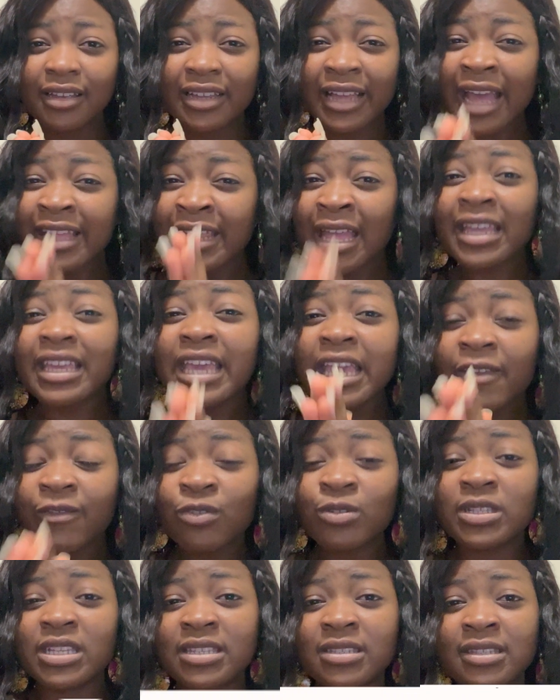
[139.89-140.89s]
can i give
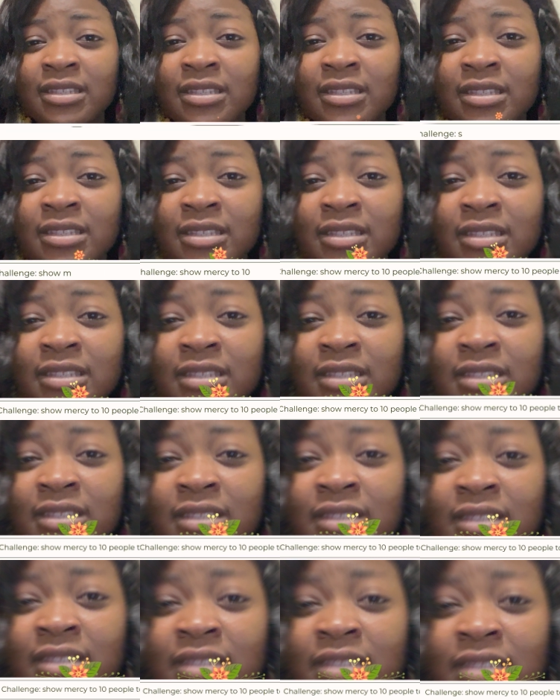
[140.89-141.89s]
you this
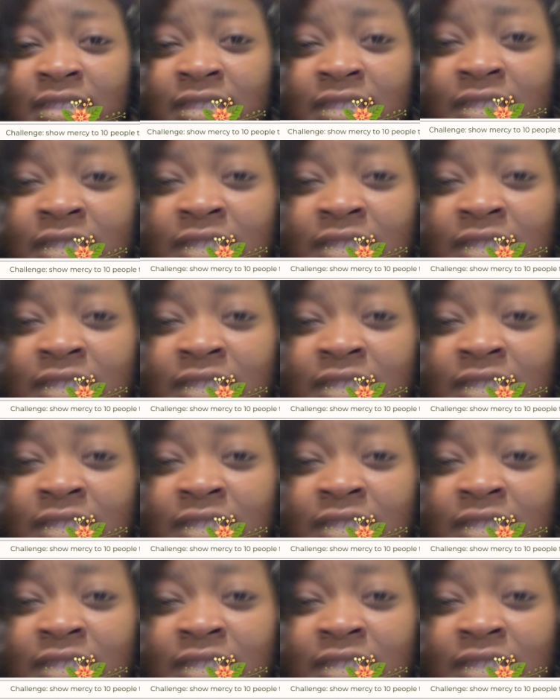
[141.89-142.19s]
challenge today